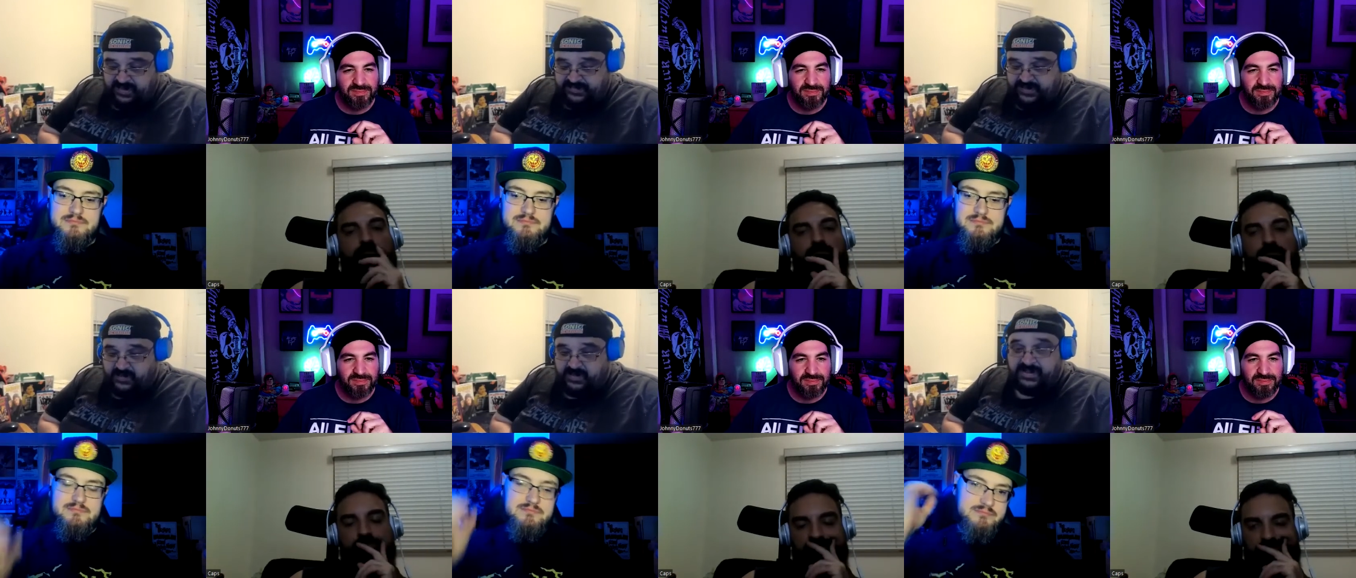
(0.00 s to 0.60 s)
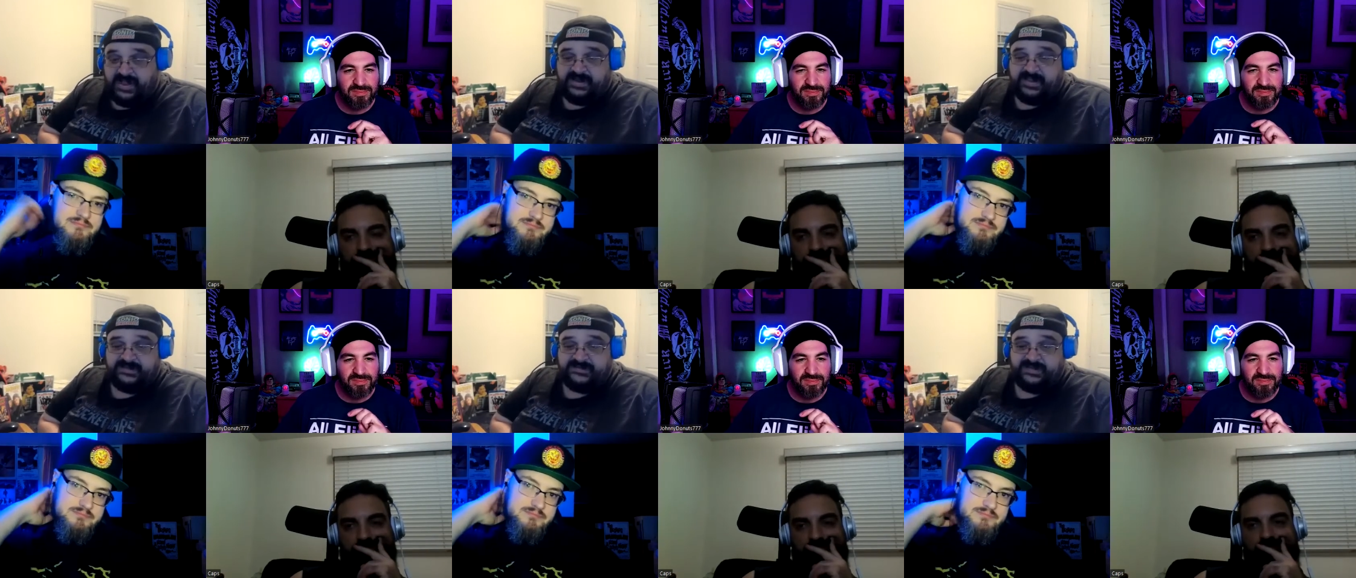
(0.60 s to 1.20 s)
Speaker 1: there were a lot
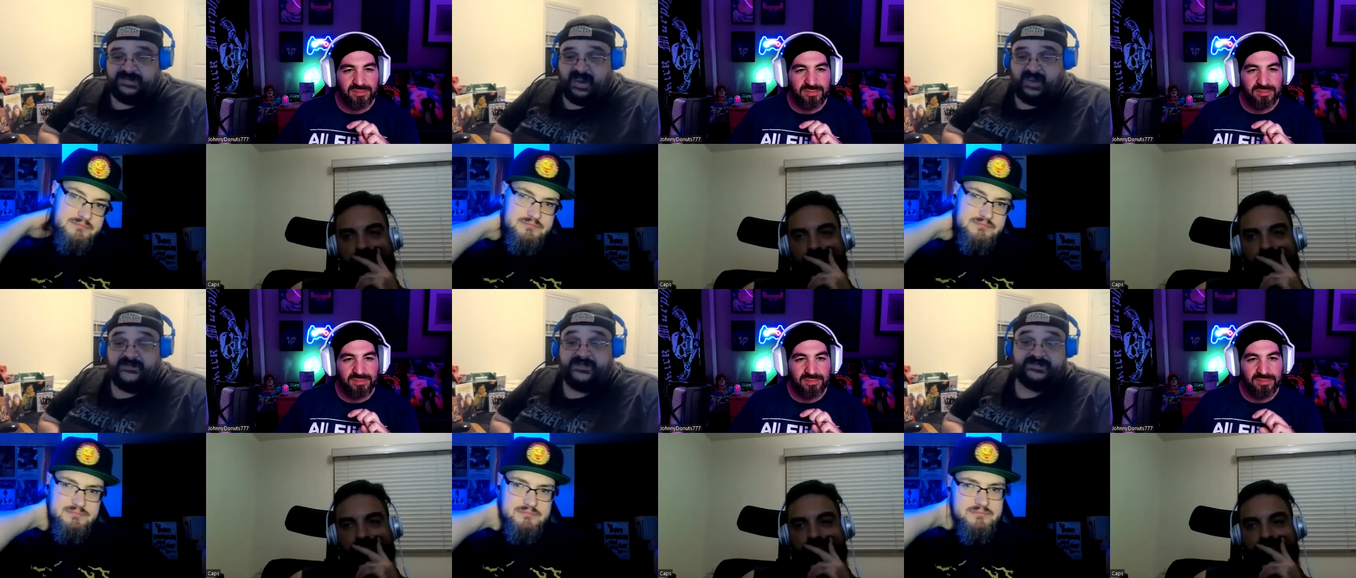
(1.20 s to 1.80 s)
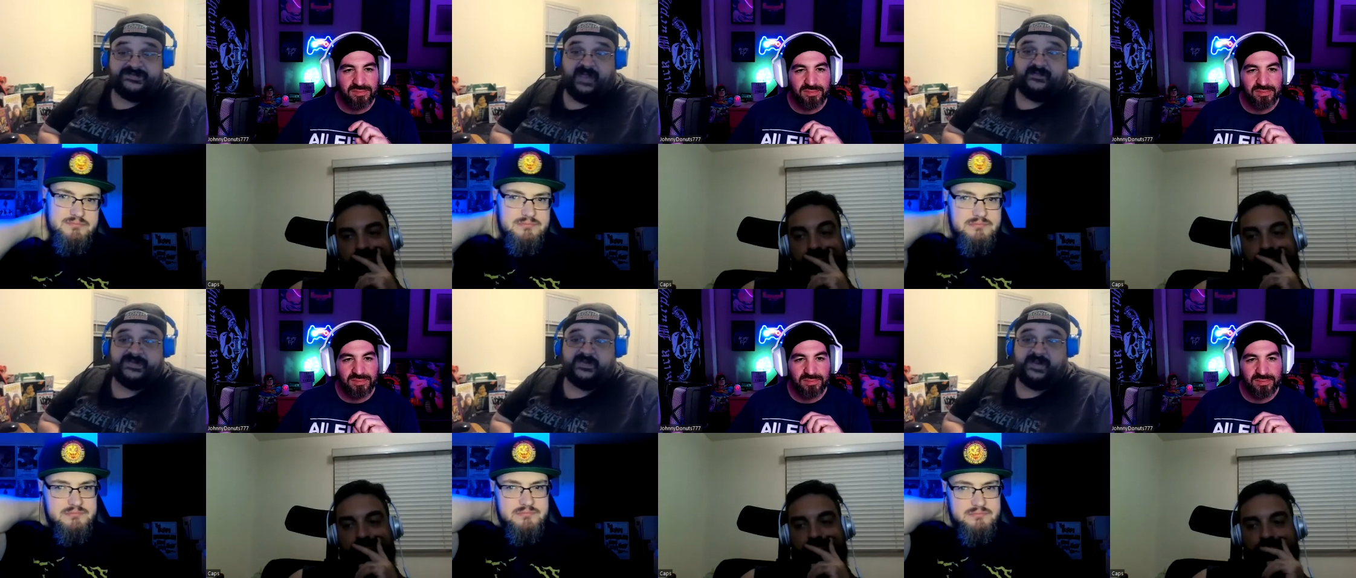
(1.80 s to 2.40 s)
of I feel
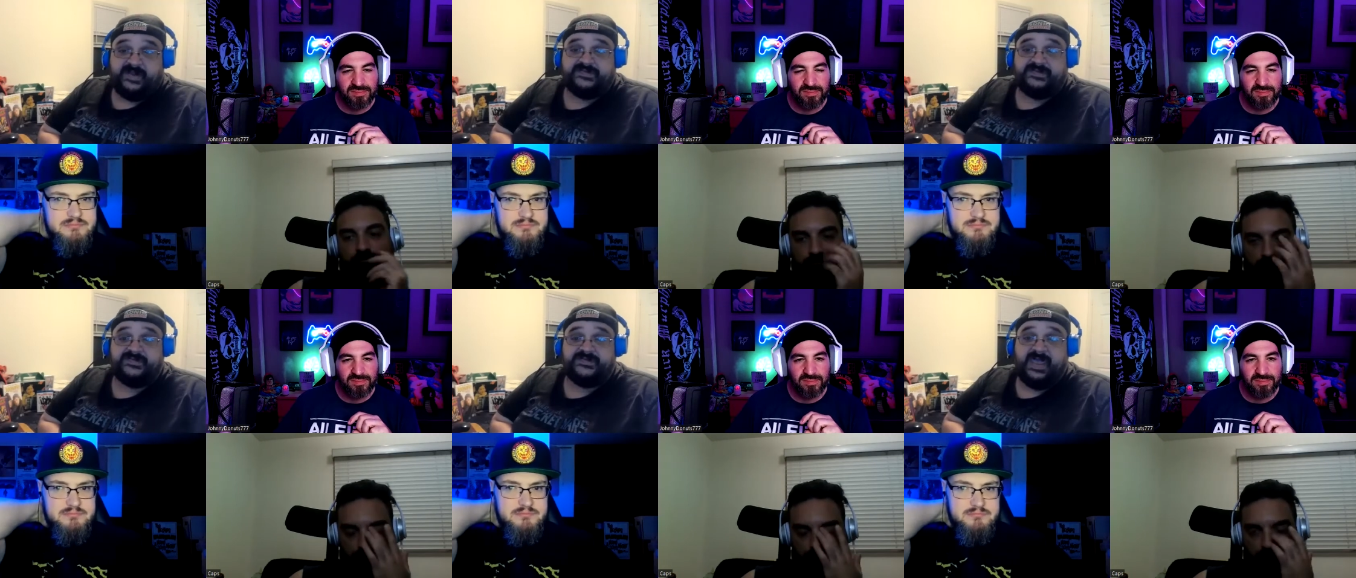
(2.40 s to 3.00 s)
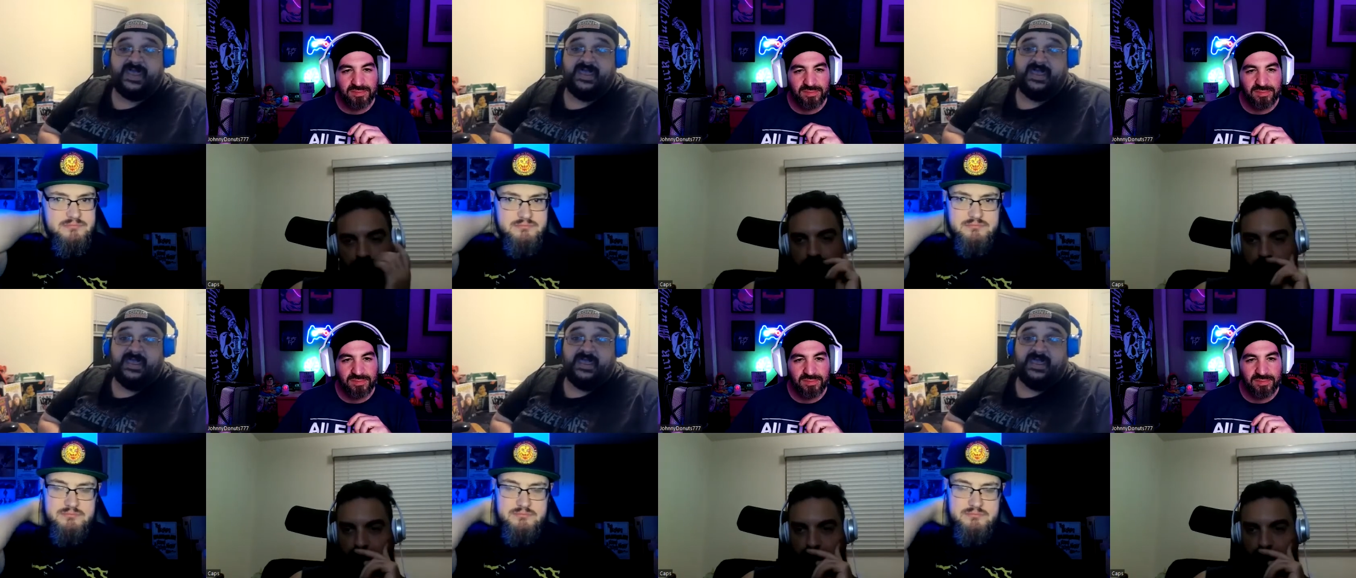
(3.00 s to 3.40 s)
top tier wrestlers that